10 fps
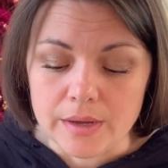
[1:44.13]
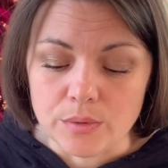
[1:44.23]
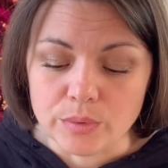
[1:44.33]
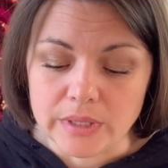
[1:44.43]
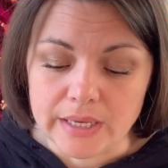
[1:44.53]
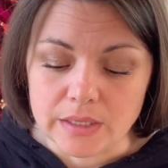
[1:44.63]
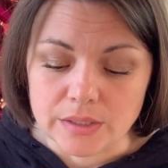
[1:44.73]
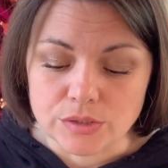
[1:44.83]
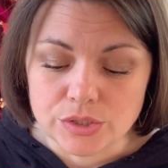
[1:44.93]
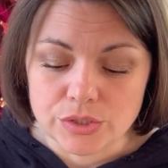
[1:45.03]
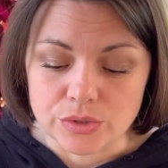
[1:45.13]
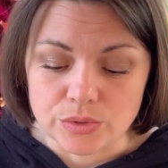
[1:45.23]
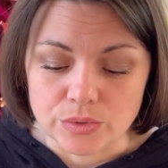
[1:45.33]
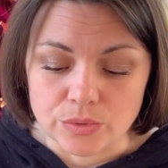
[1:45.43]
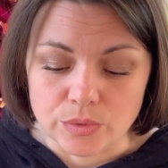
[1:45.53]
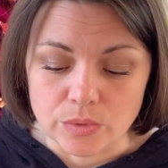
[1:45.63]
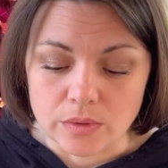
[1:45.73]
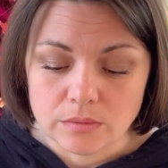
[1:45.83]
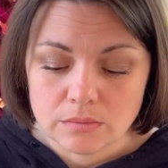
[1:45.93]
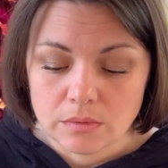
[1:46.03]
related to
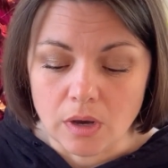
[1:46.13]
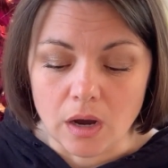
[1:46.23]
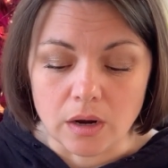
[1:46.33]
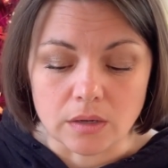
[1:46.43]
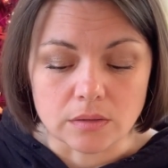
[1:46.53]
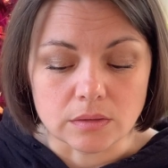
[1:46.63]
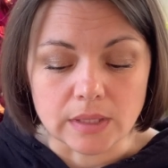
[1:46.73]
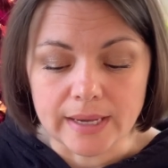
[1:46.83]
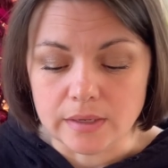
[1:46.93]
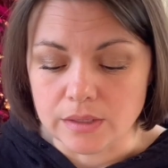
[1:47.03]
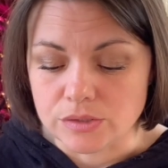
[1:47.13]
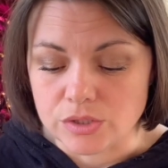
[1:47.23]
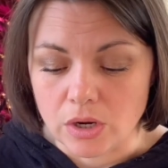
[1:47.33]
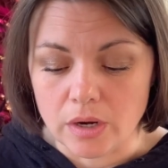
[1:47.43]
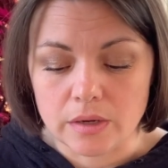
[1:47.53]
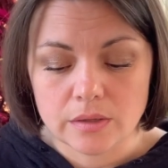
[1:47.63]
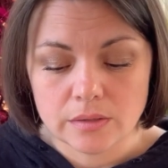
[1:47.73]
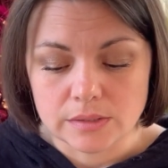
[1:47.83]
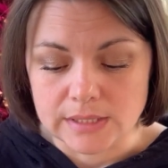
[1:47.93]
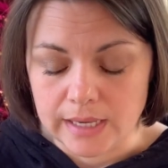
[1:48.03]
our light and dark,
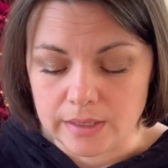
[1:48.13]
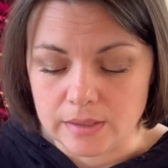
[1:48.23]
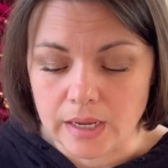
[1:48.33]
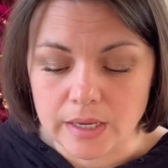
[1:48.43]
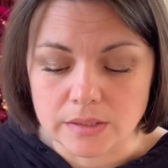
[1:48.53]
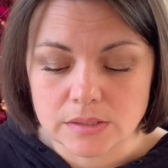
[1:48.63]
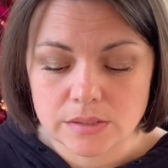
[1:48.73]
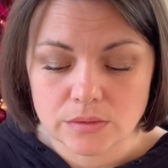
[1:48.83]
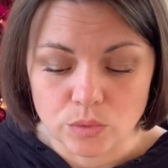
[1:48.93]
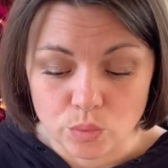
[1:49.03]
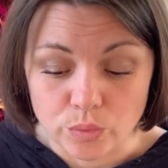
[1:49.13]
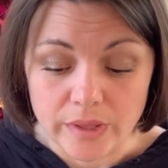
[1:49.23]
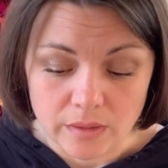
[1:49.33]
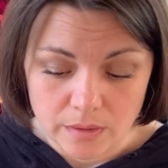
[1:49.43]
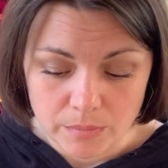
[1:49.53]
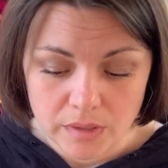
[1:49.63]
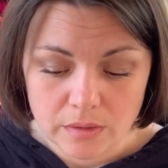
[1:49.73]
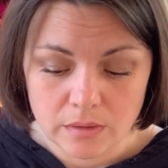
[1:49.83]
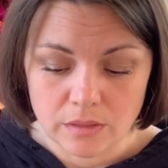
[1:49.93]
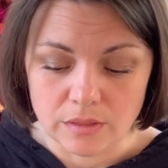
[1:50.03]
day and night rhythm
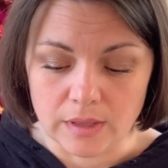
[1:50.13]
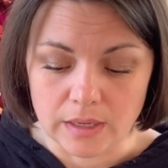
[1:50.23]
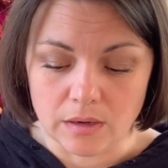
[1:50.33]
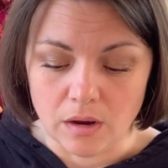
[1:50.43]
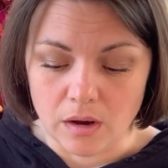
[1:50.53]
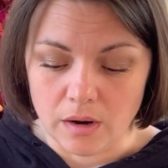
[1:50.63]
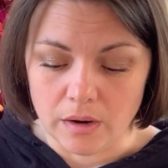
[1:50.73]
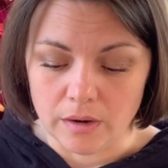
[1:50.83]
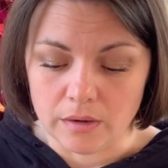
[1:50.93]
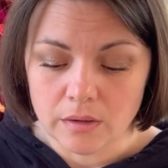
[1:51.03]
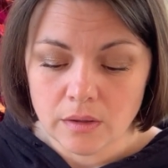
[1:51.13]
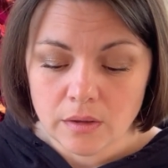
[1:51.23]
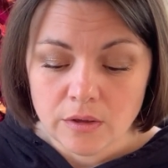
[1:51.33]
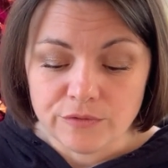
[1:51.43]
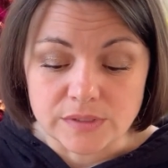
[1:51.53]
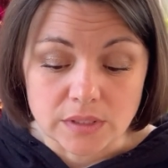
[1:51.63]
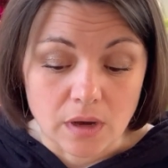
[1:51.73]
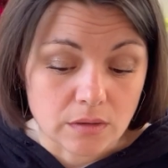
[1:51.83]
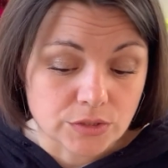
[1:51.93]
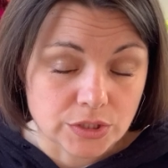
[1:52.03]
that our
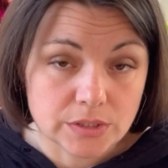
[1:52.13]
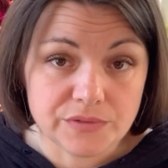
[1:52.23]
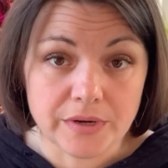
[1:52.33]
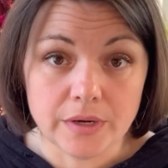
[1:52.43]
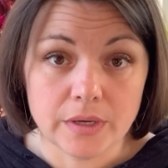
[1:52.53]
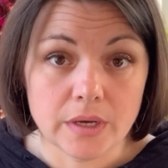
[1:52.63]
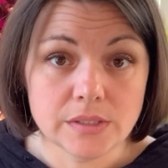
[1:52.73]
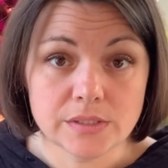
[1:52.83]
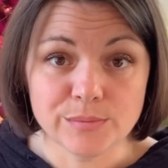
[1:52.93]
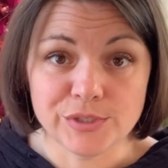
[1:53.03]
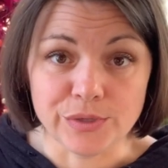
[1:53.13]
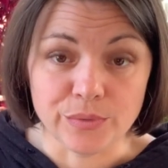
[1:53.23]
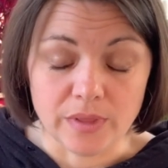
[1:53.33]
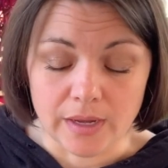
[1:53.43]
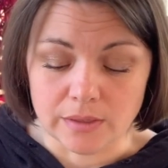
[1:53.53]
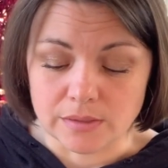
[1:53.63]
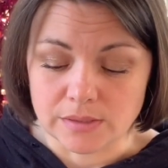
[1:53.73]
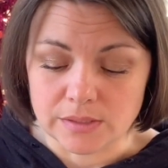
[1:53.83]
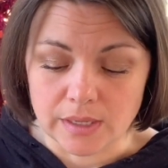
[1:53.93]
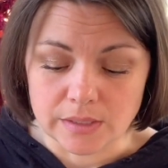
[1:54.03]
physiology is very accustomed to. That
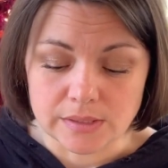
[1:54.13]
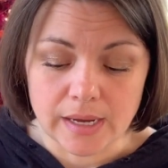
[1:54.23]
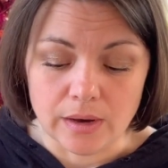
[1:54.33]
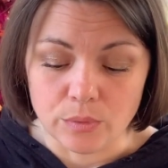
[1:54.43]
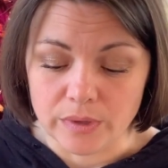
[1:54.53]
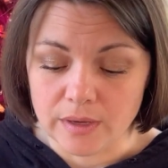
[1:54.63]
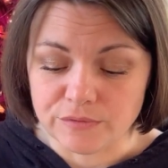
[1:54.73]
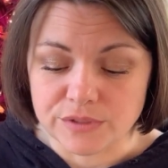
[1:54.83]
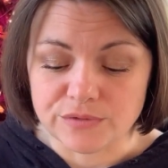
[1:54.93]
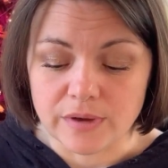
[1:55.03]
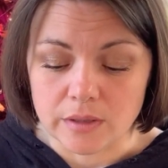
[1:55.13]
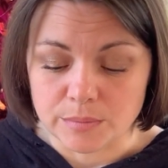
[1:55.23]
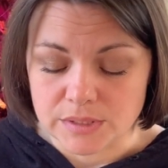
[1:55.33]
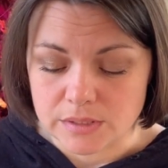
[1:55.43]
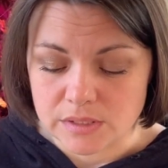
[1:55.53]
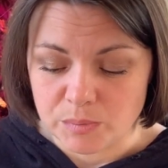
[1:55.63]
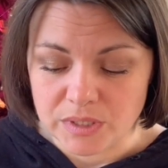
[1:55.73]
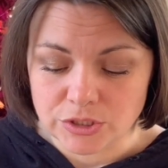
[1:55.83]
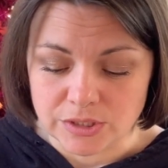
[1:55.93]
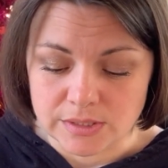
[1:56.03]
is how we have developed as a
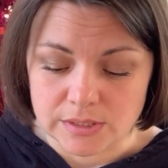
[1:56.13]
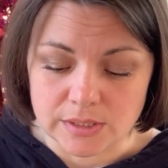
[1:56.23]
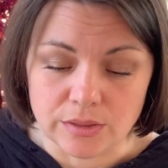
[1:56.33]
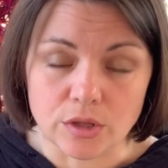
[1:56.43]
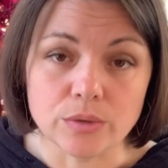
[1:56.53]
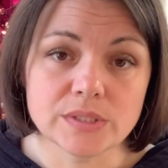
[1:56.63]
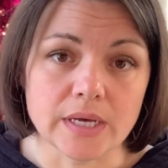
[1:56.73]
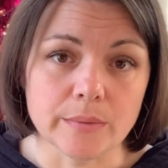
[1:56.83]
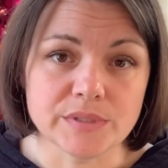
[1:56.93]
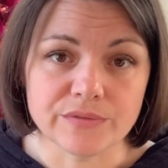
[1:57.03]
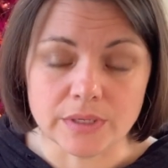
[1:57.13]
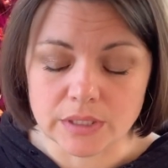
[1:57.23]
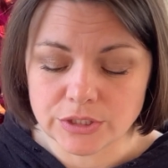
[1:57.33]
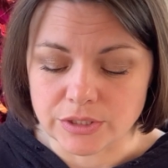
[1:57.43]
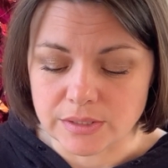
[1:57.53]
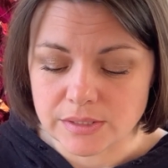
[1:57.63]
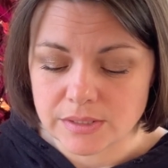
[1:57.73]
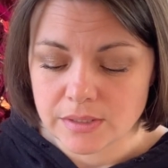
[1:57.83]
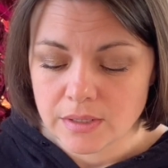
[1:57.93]
species, is in those types of conditions.